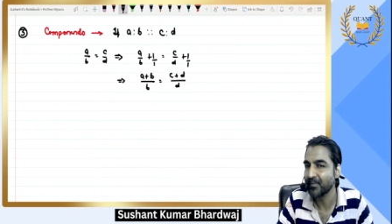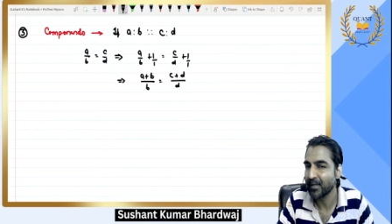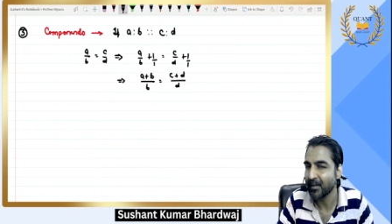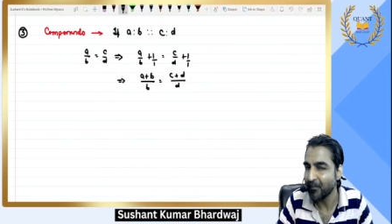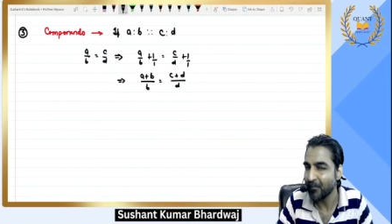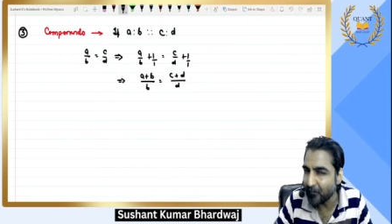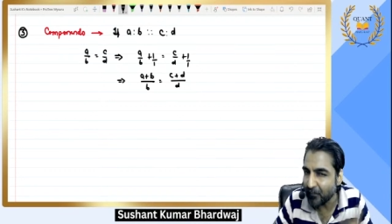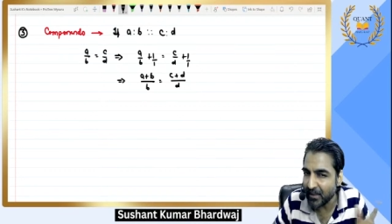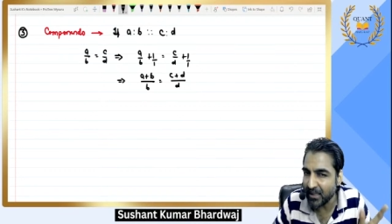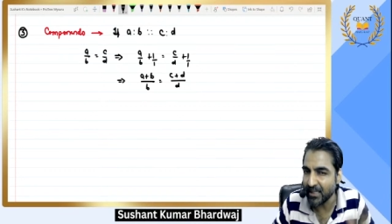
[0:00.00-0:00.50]

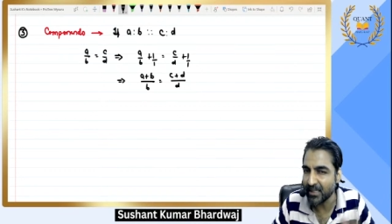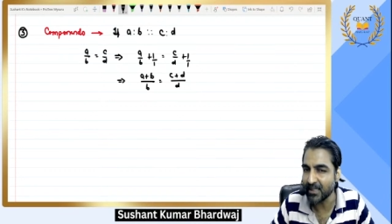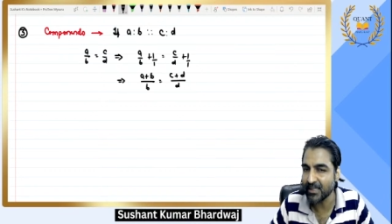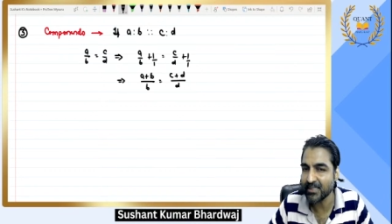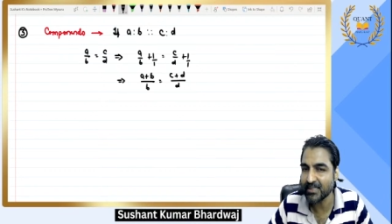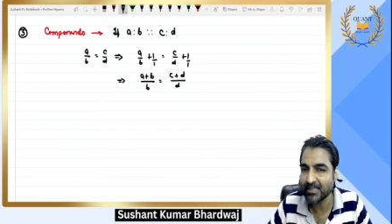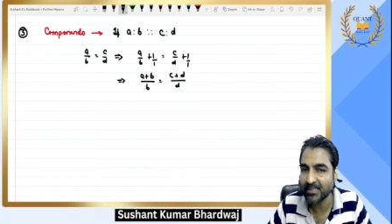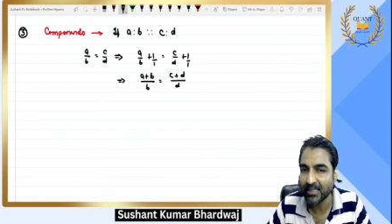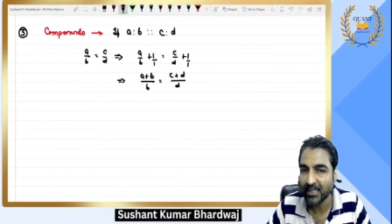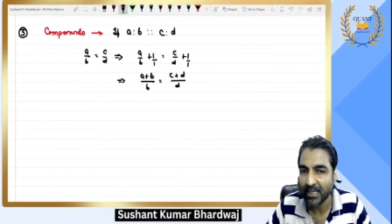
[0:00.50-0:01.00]

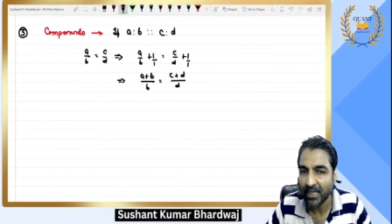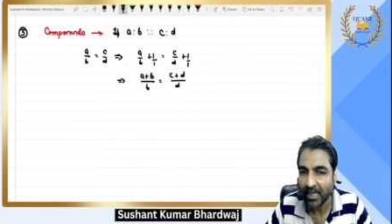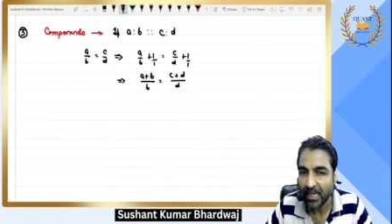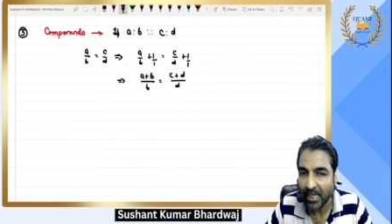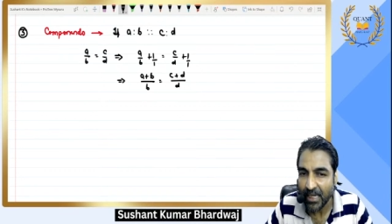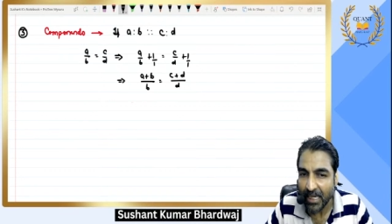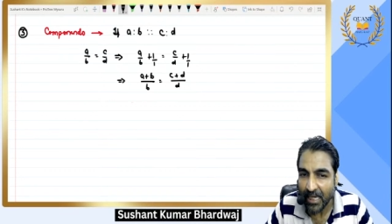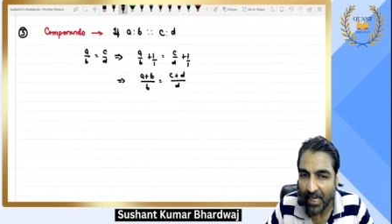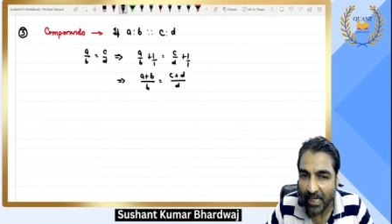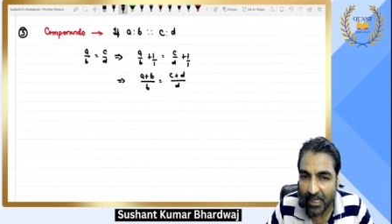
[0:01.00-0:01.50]
Means
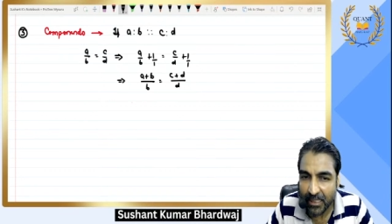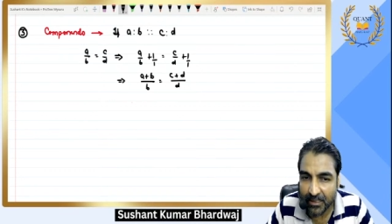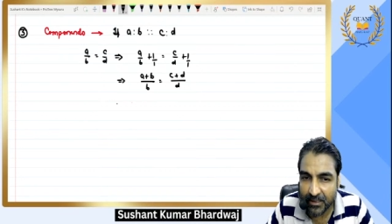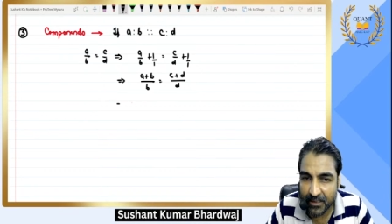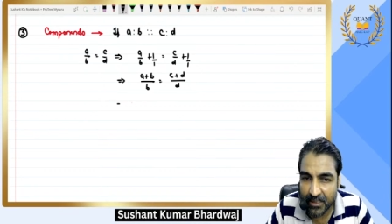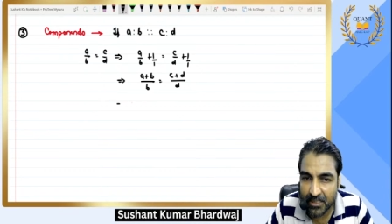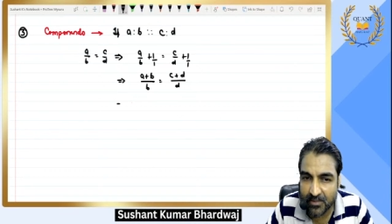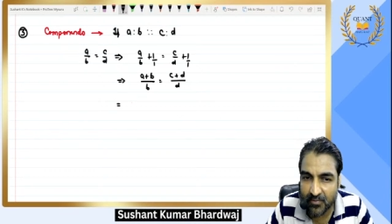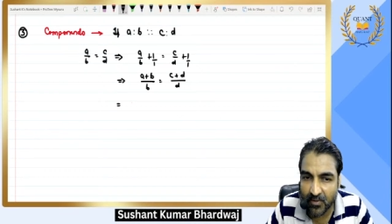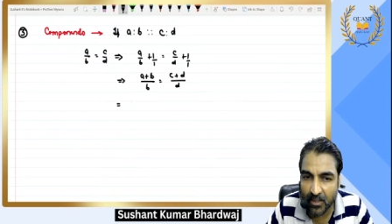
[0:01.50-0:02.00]

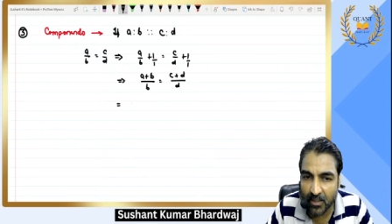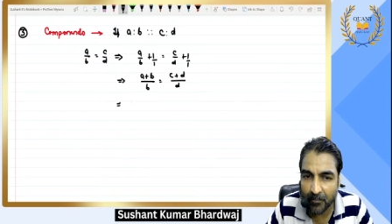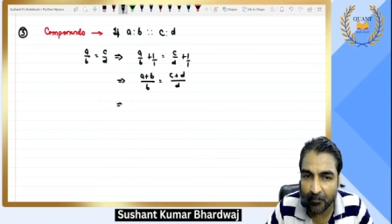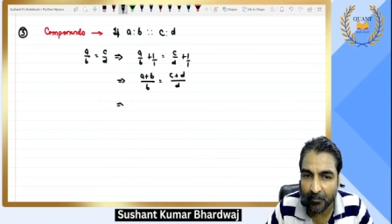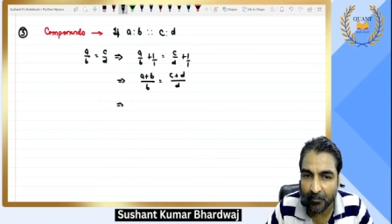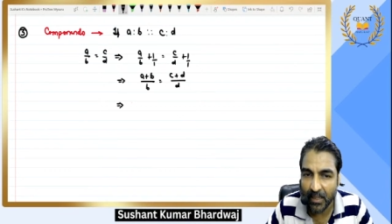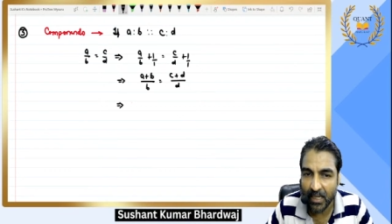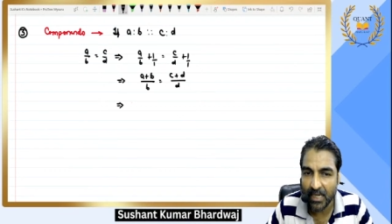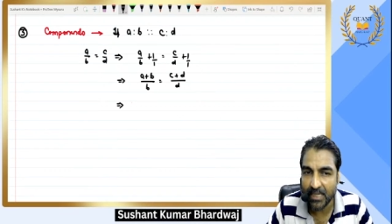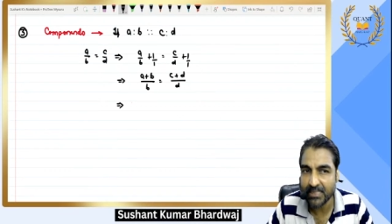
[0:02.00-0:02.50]
this will
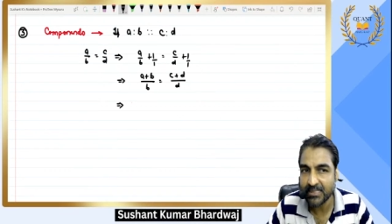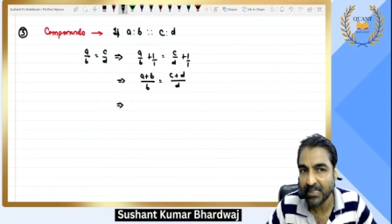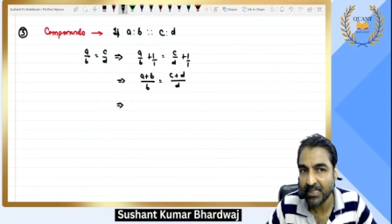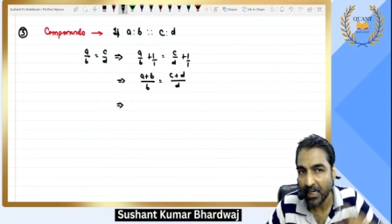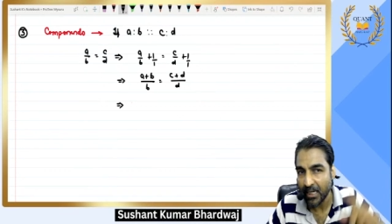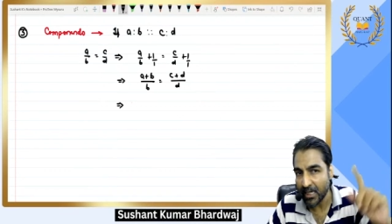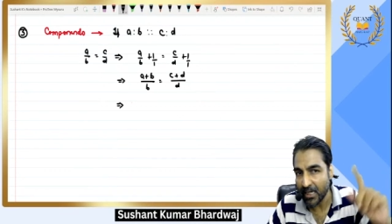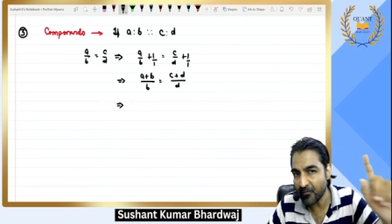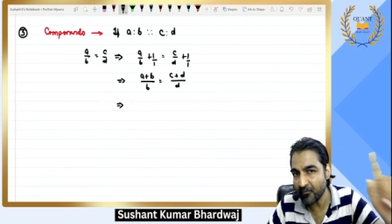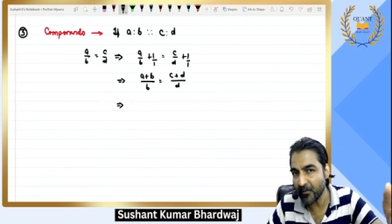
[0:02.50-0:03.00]
implies
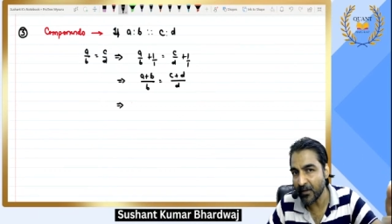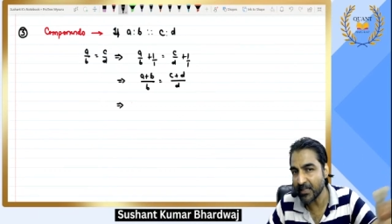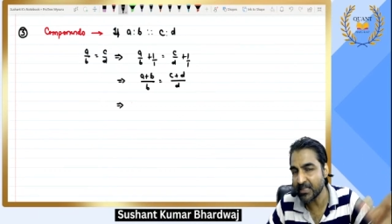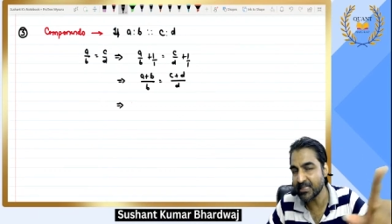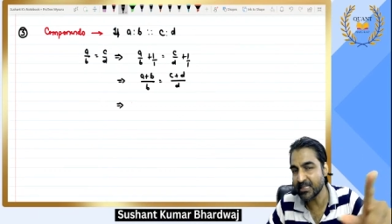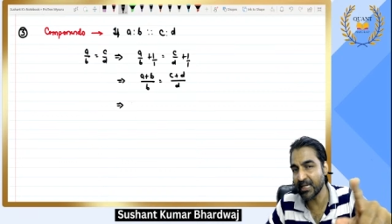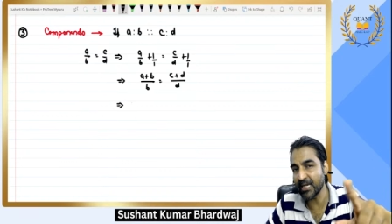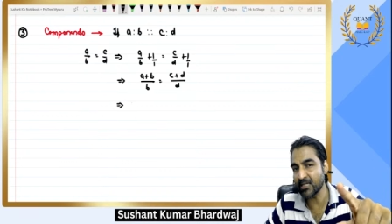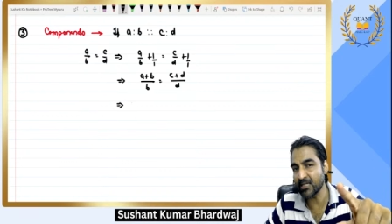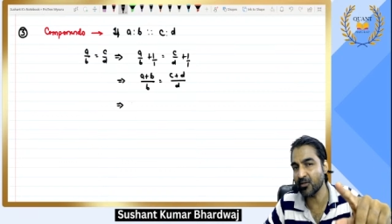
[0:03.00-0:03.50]
if it's
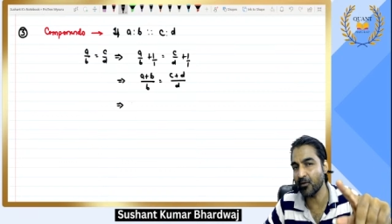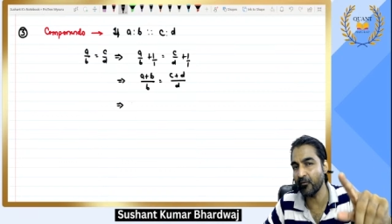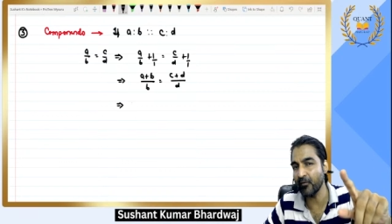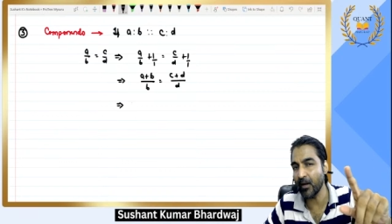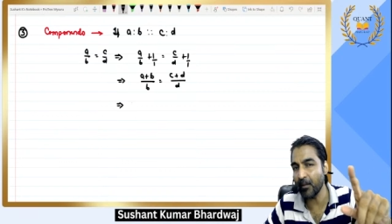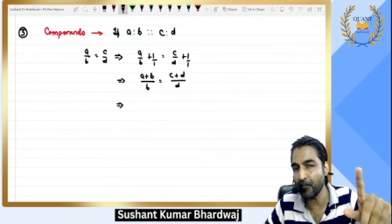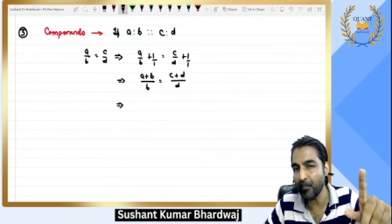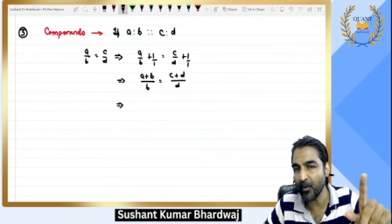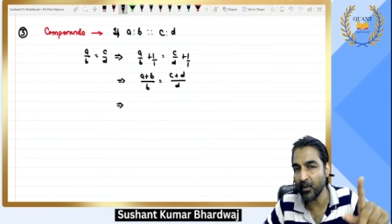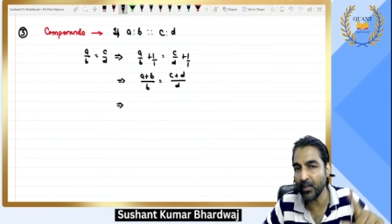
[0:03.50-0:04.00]
case of
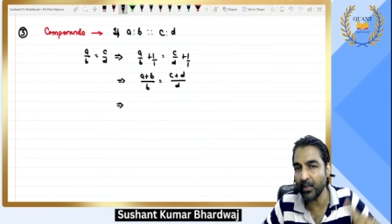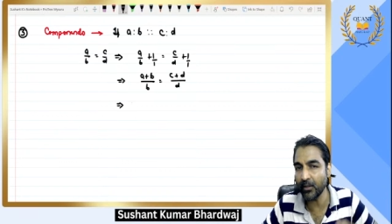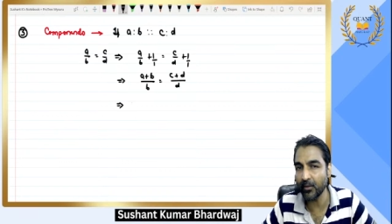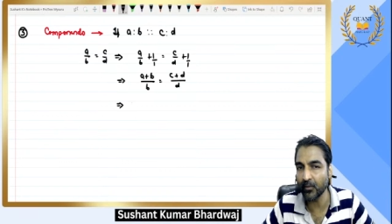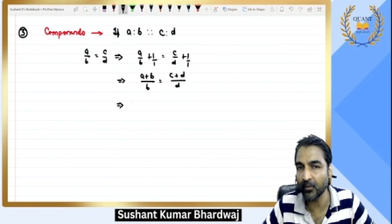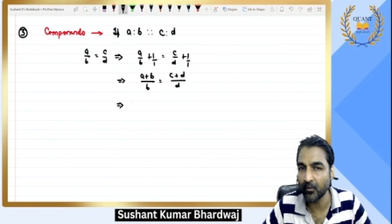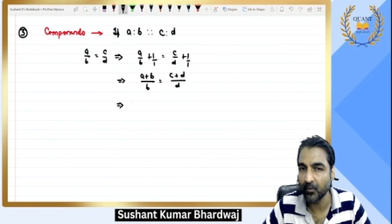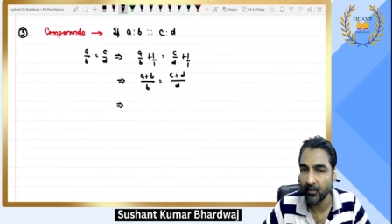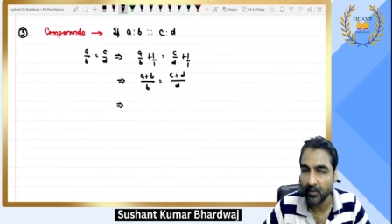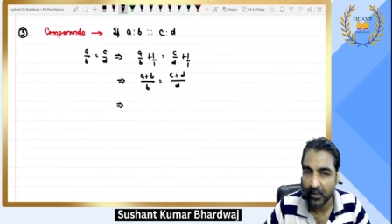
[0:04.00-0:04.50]
componendo,